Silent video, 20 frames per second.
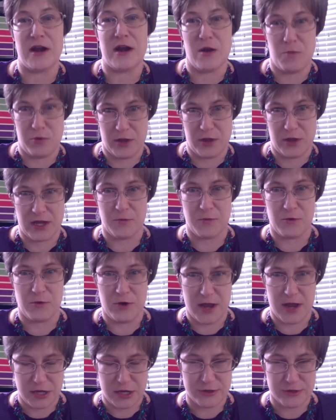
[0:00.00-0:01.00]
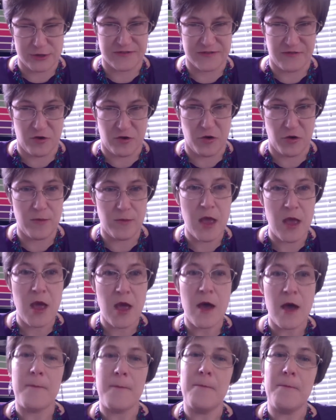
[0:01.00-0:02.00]
applicable, and useful,
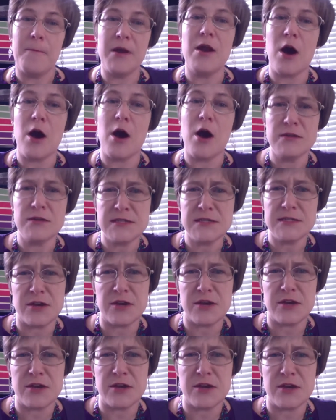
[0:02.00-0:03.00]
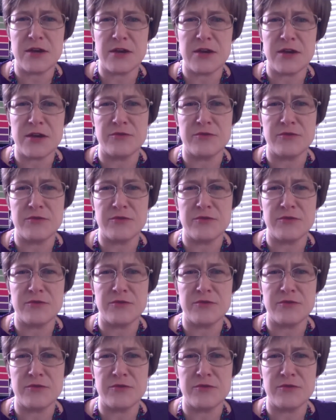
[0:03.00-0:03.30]
but also to